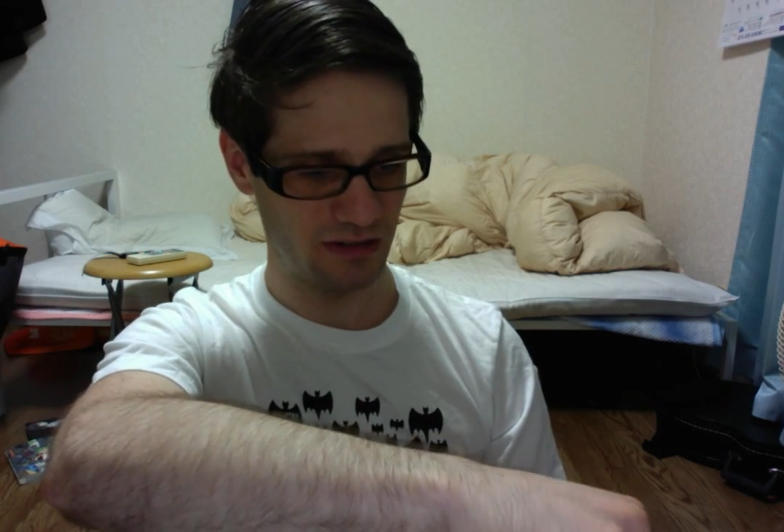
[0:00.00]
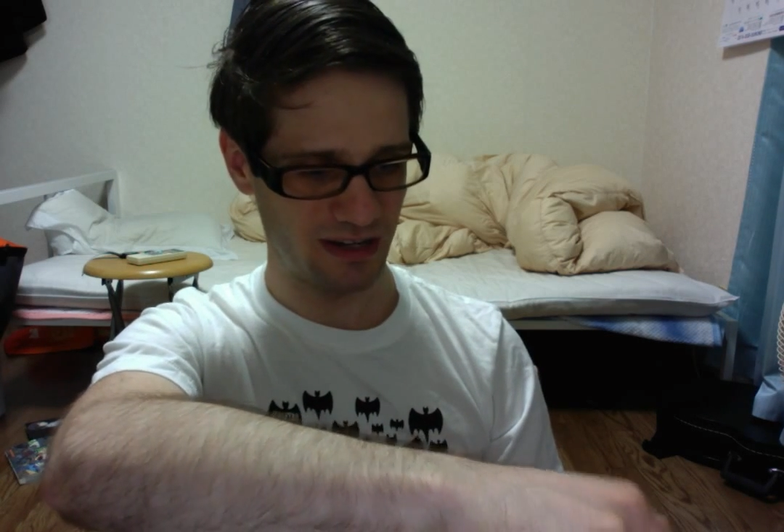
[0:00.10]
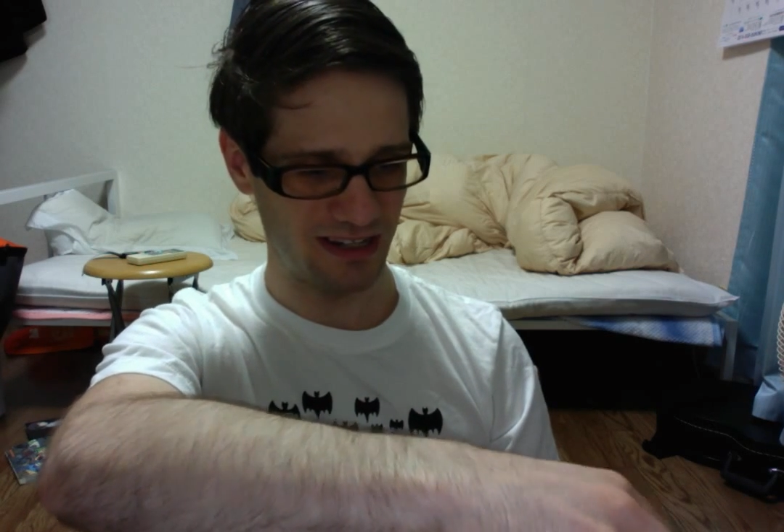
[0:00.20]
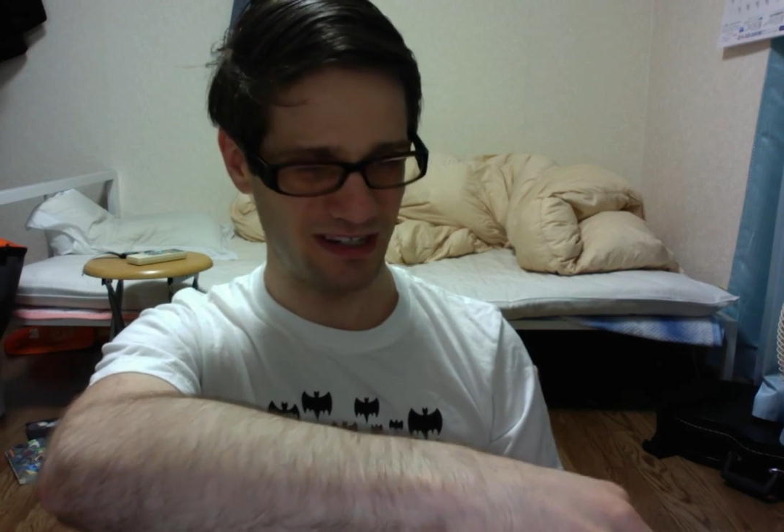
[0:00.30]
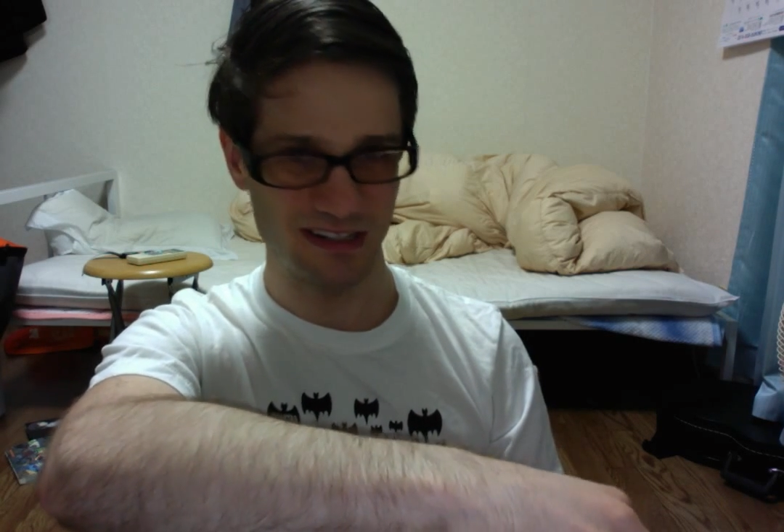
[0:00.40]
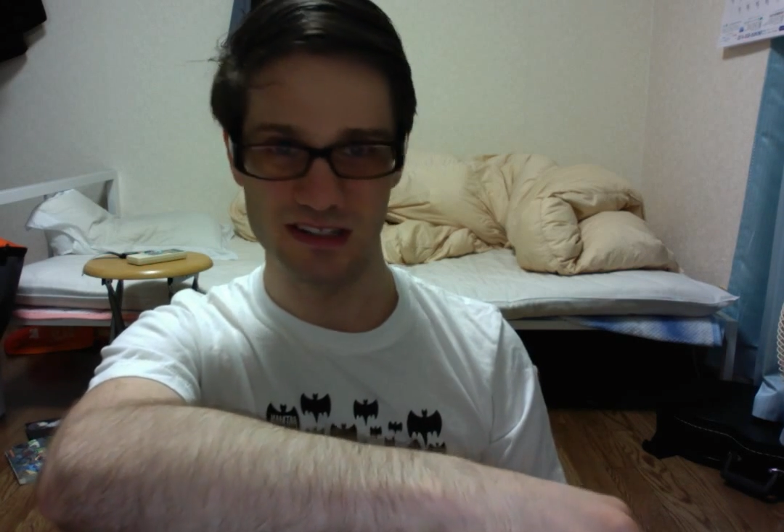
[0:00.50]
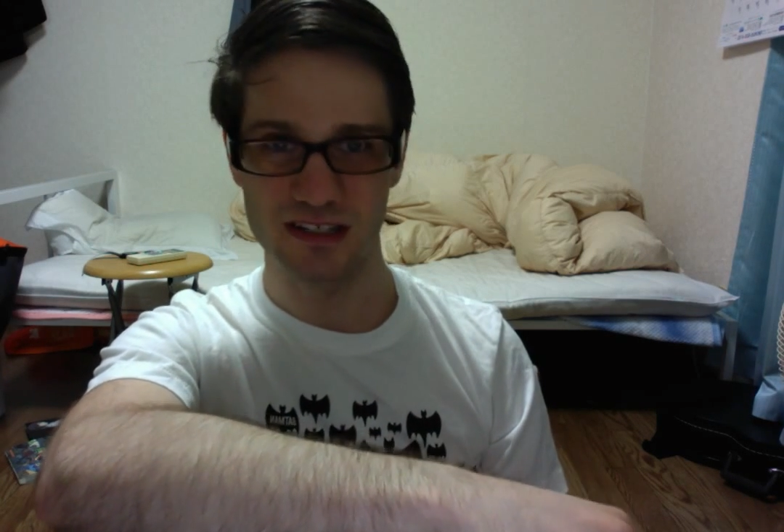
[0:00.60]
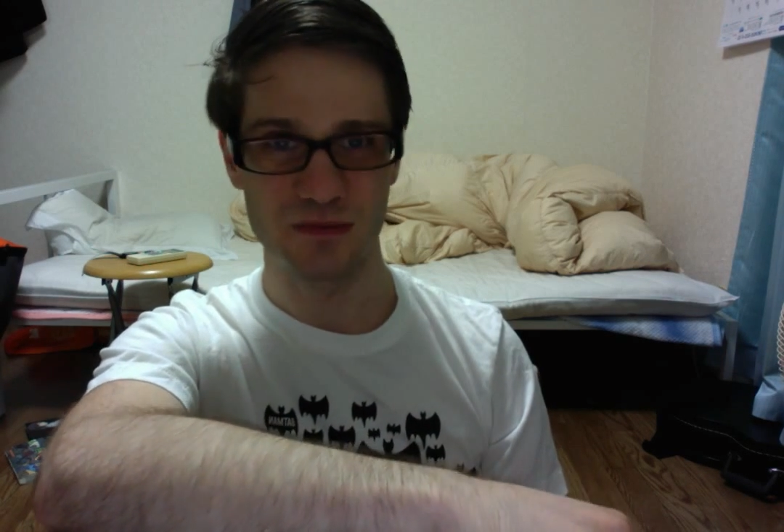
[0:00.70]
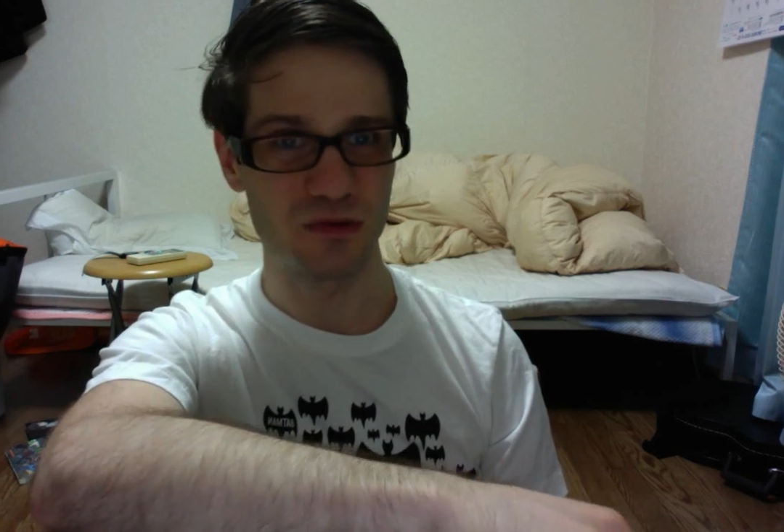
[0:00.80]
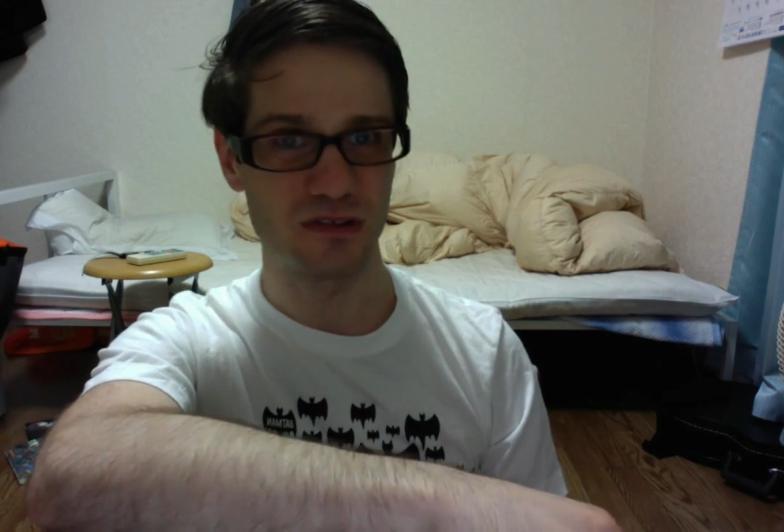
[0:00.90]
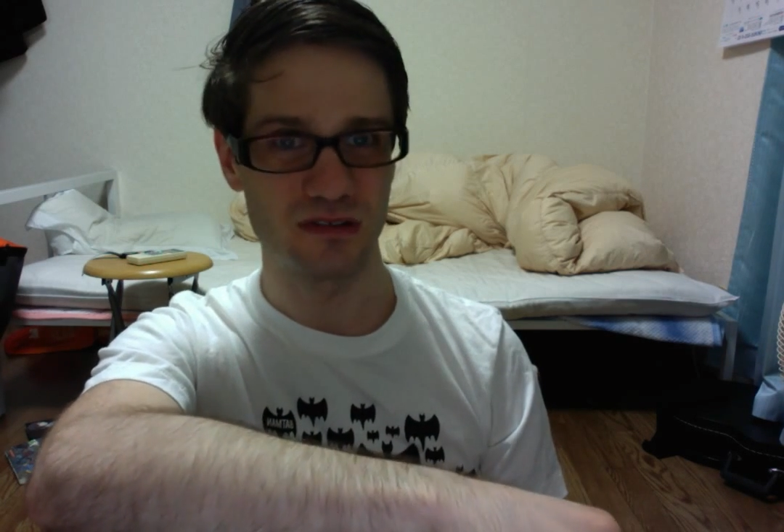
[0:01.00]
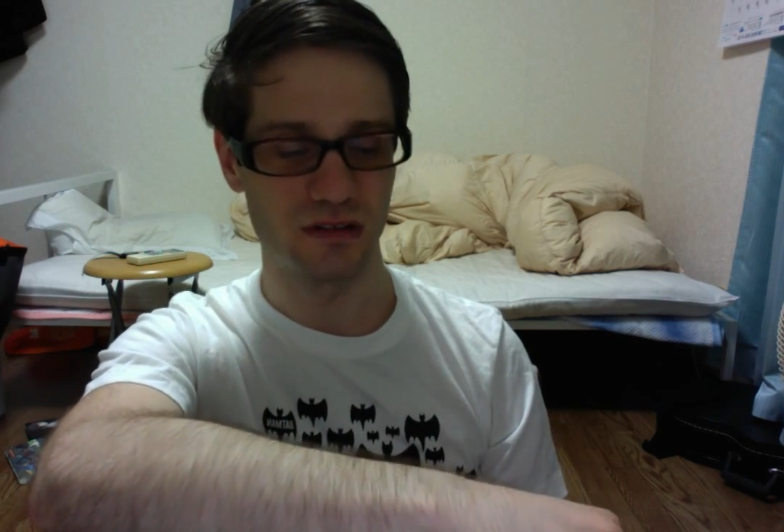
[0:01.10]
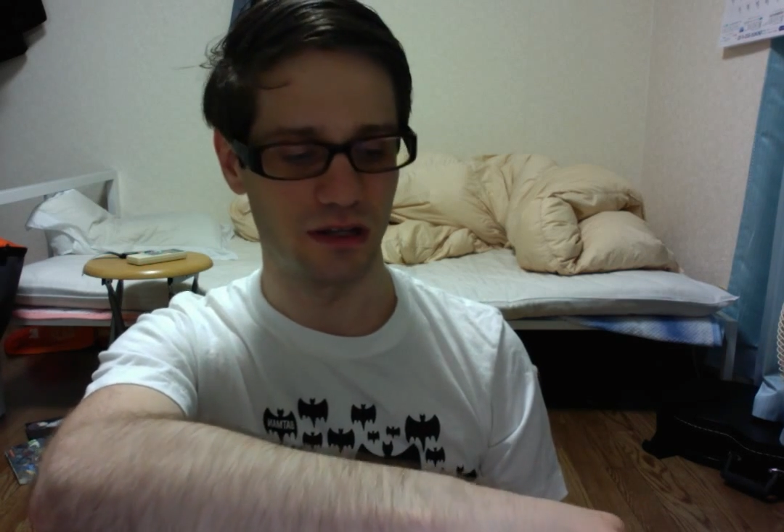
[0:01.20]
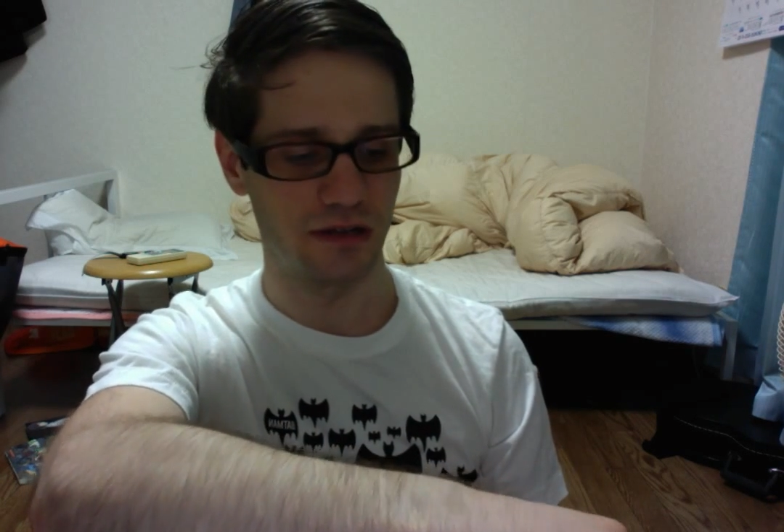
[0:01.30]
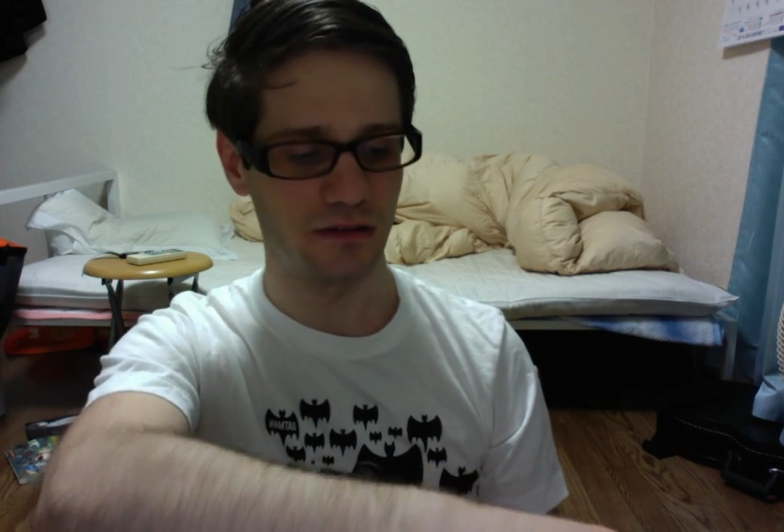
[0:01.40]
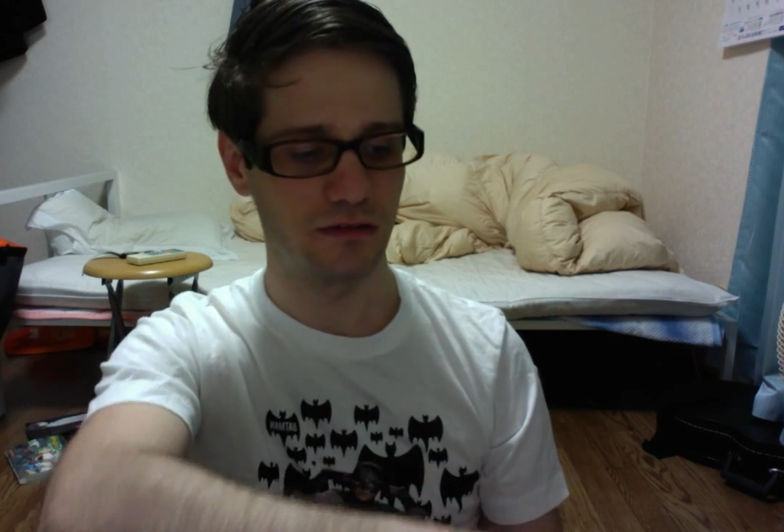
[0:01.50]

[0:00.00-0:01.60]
I guess it's supposed to like